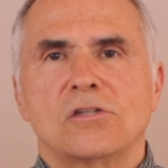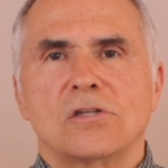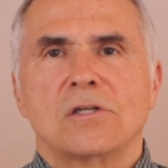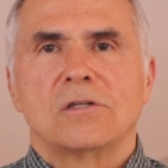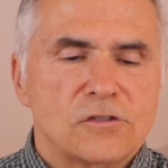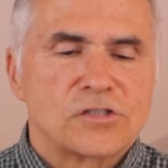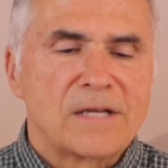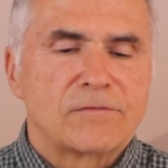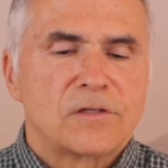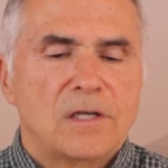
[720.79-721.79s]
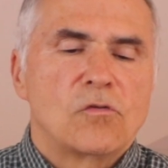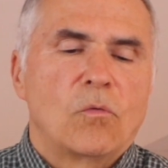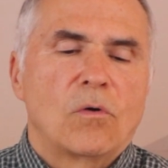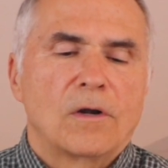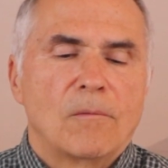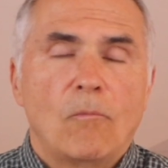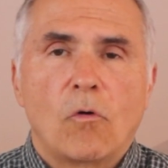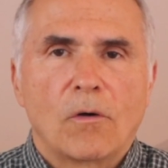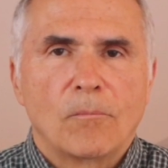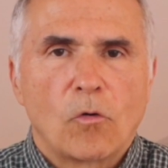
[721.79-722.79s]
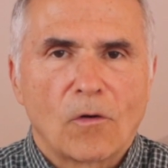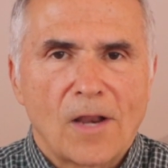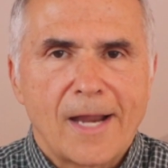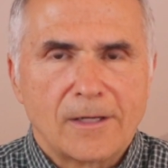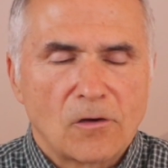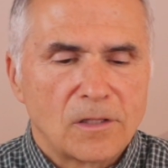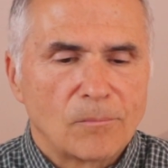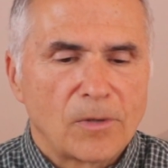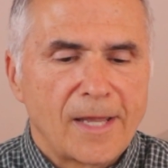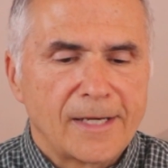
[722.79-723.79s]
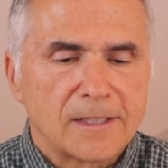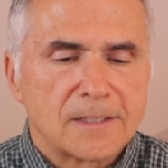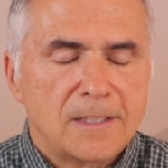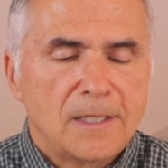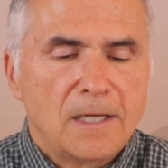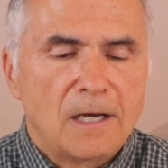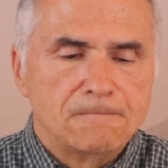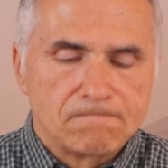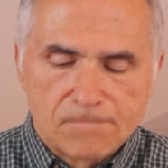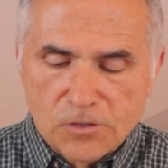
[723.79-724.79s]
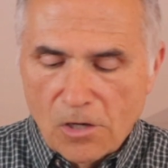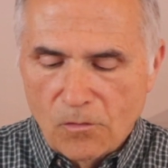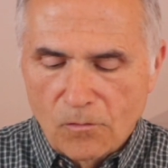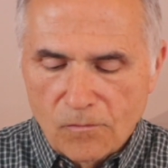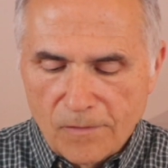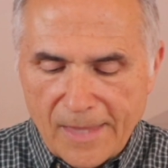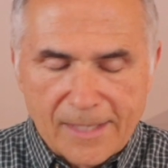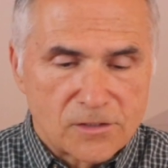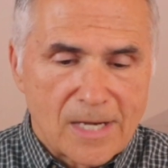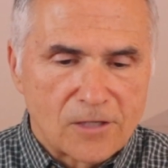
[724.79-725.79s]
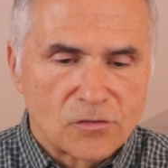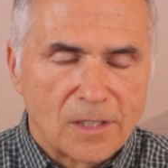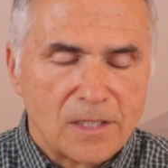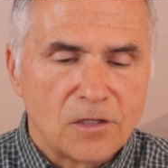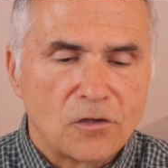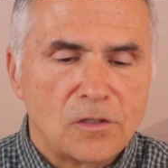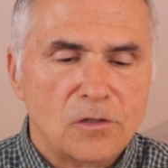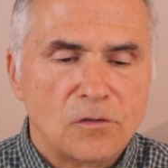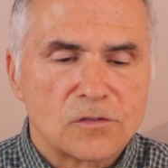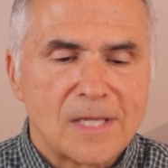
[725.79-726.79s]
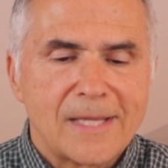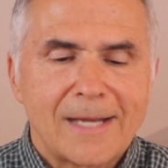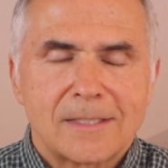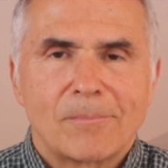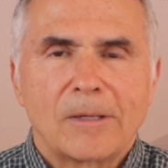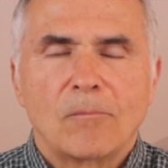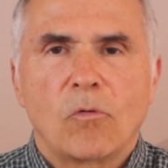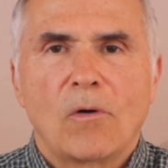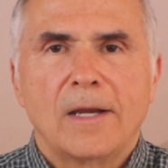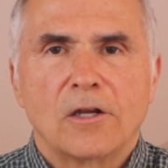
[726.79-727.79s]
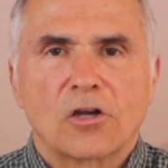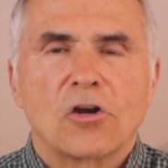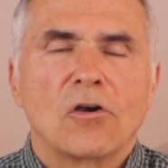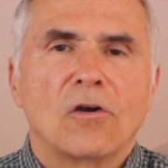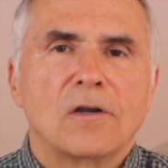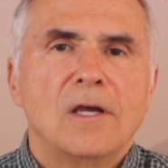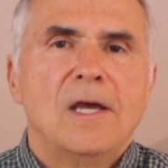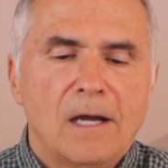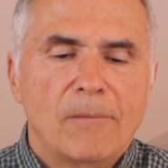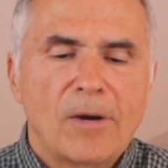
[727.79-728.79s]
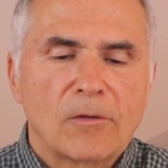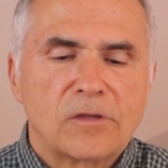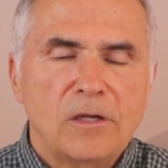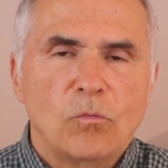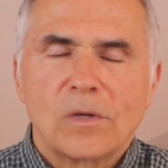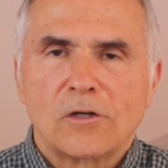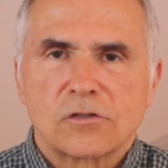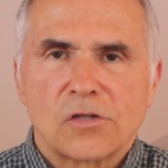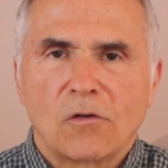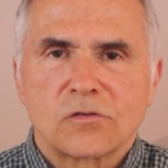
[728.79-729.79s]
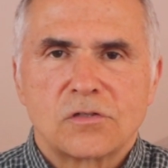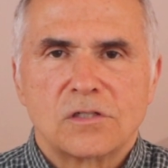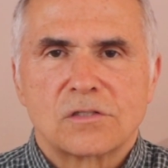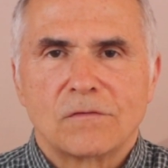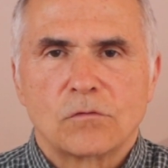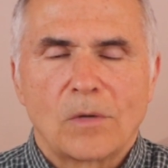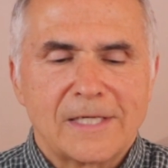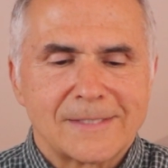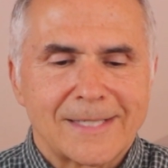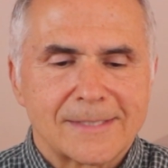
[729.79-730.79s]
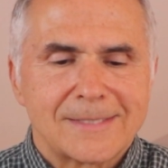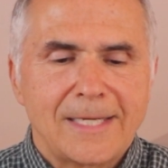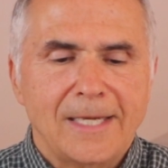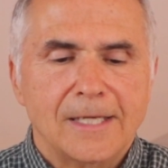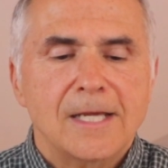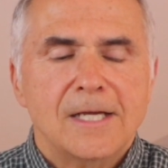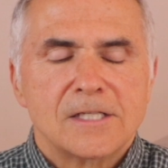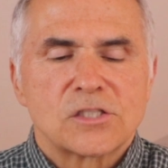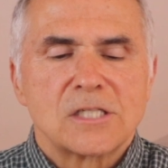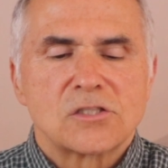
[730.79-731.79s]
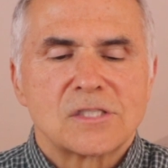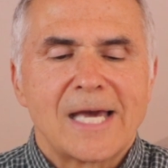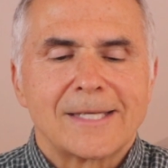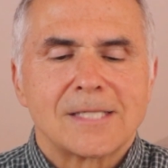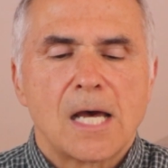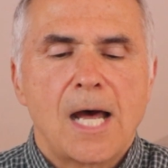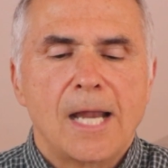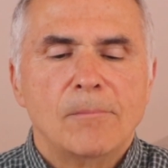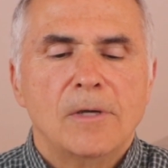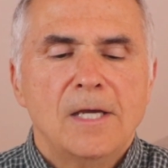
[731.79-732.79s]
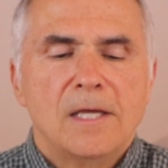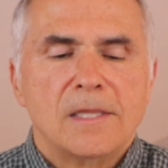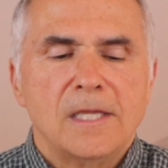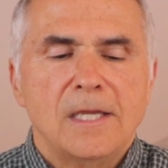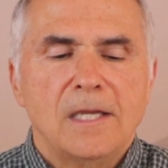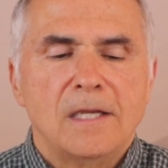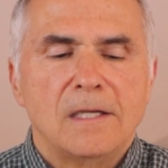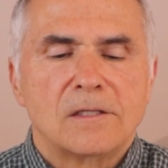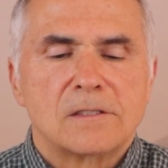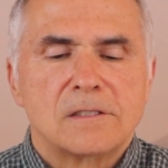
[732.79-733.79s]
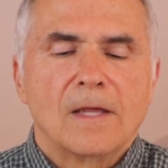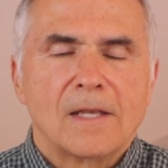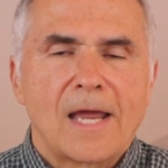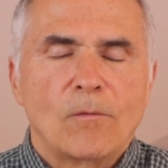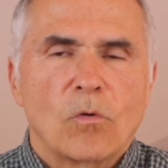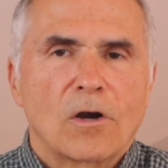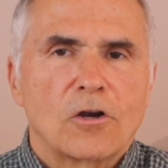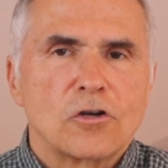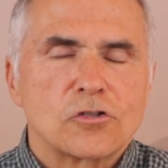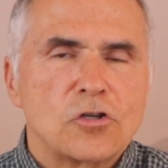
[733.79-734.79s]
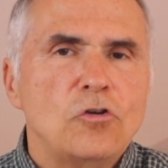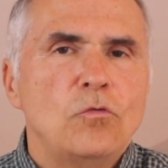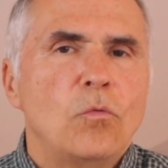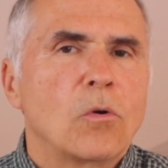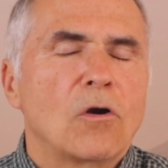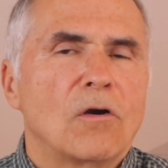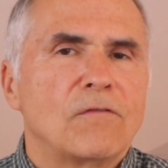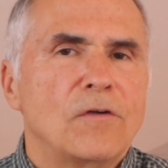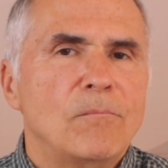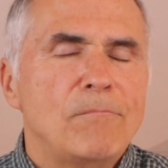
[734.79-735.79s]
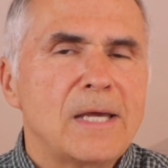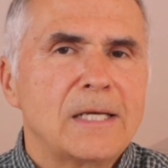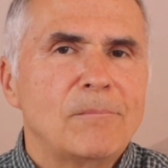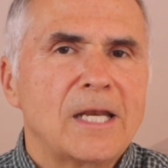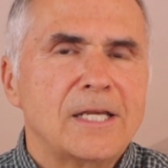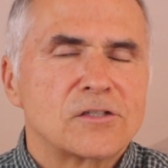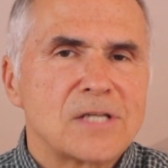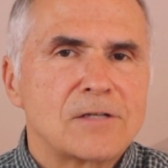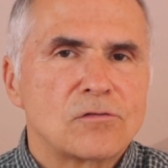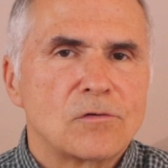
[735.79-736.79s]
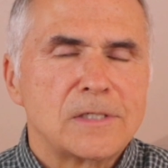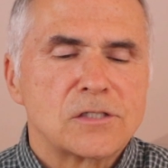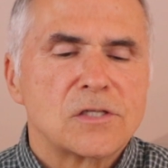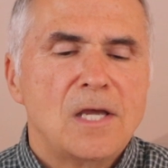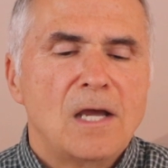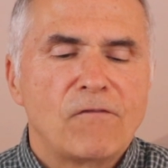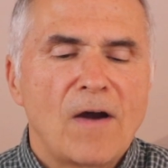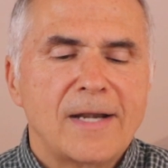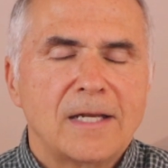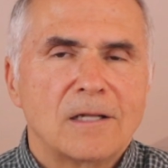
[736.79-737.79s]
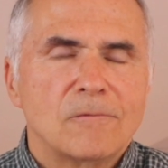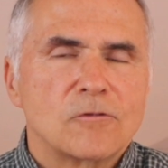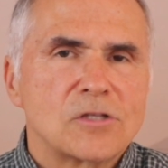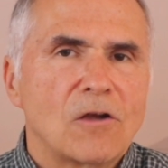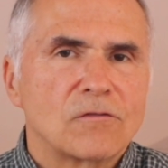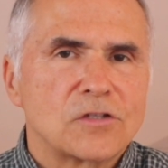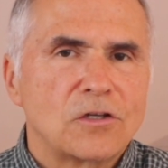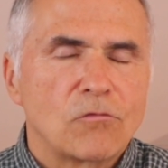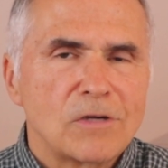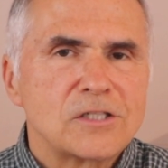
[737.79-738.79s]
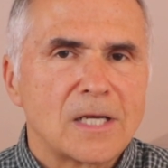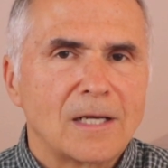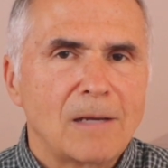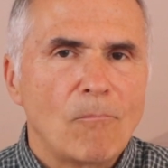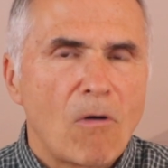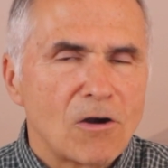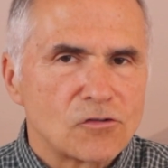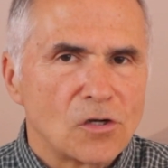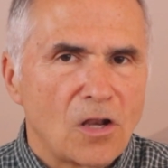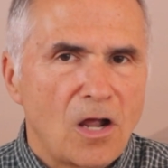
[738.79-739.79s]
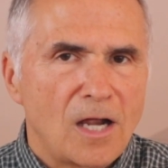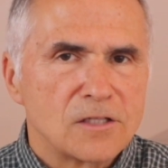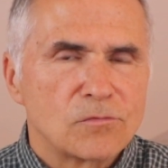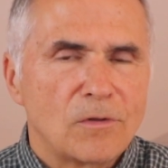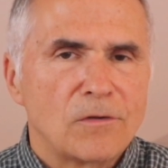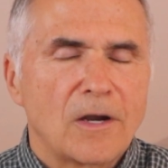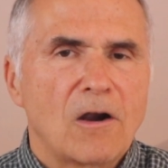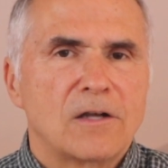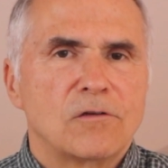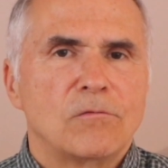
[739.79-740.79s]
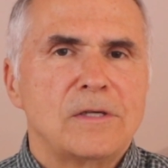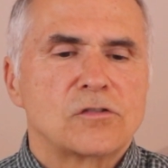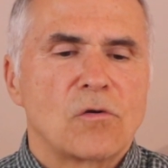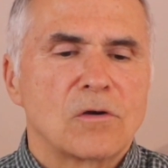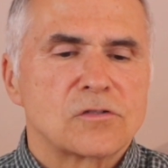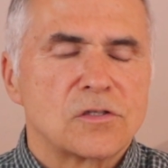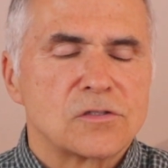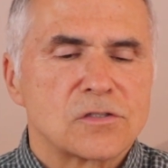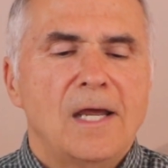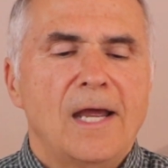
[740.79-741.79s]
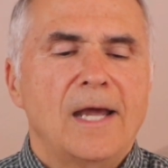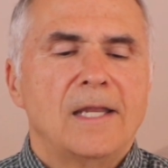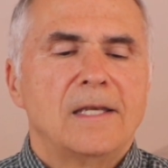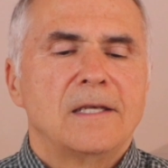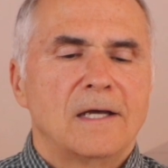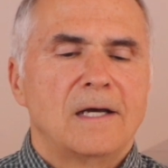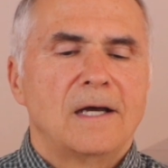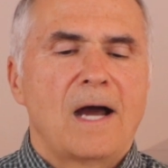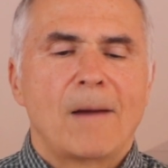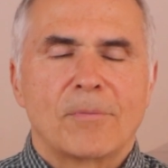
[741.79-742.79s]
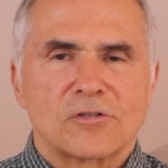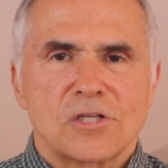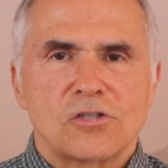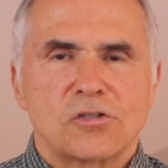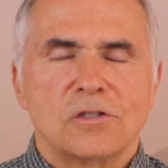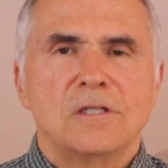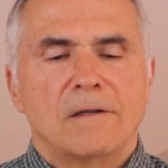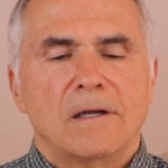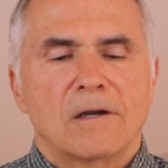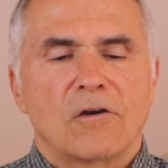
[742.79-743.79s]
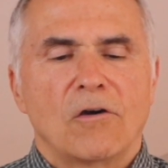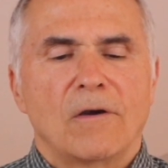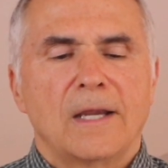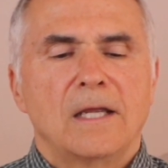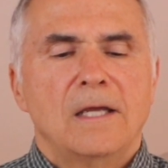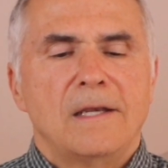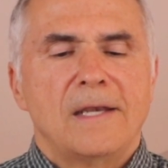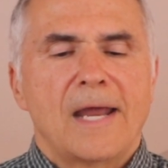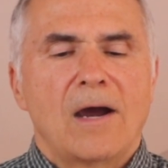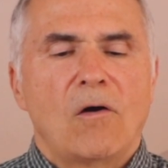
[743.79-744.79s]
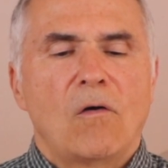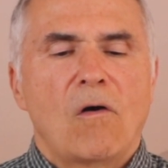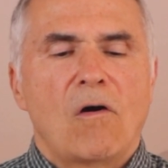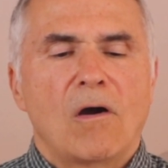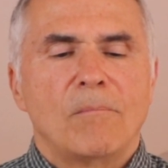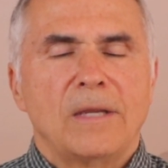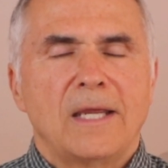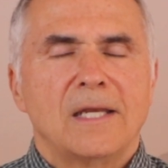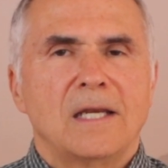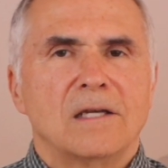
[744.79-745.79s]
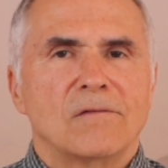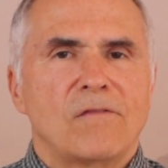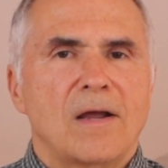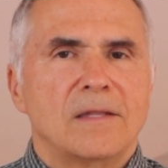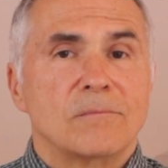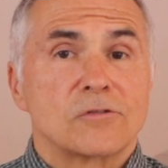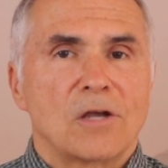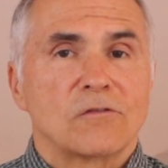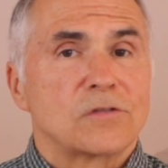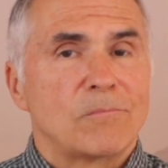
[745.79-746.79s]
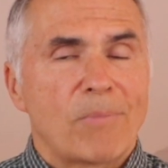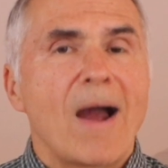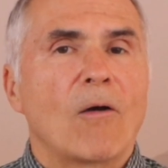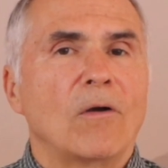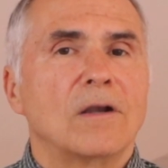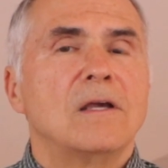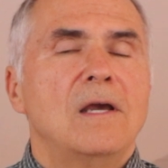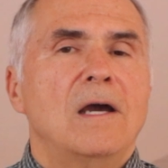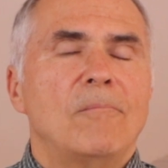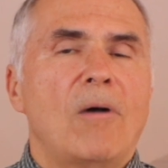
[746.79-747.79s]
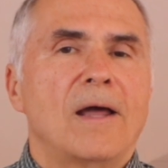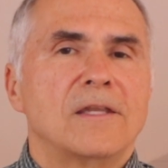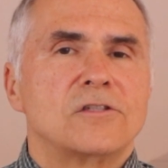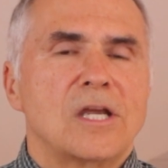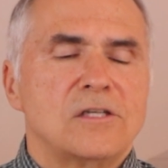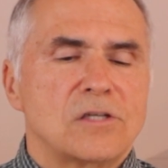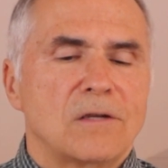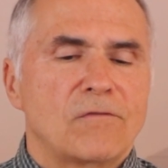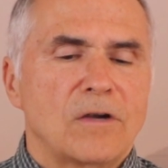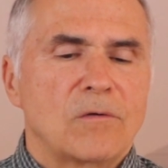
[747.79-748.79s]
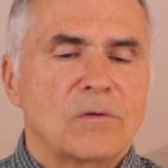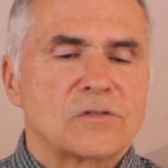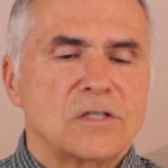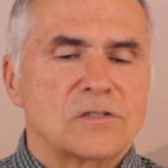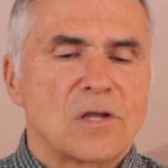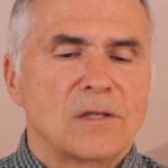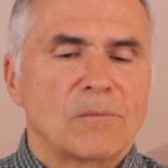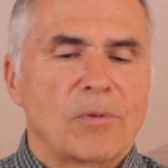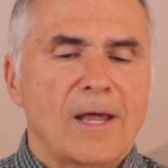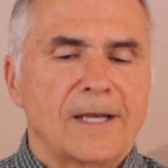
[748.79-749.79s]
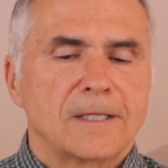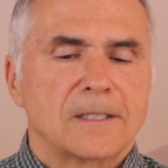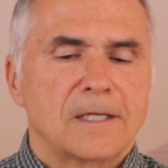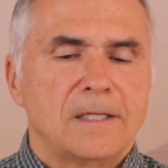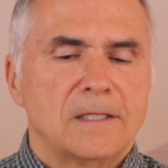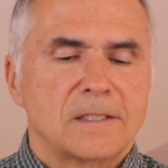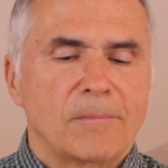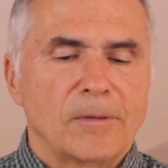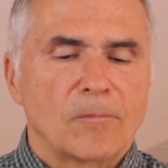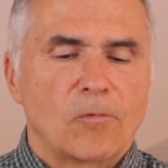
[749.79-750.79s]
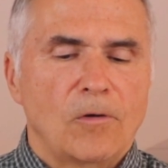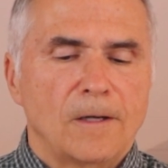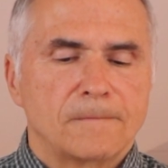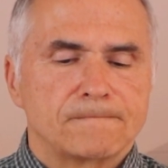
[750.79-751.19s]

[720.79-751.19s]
to shift toward more and more light on the planet. So that's actually the good news, and that tipping point occurred about the winter solstice of twenty sixteen. Since that time, the light workers who were for many, many centuries finding themselves increasingly marginalized with regard to resources and uh, opposition occurring, now are beginning to find themselves empowered by the changing frequencies on the planet and the tipping point.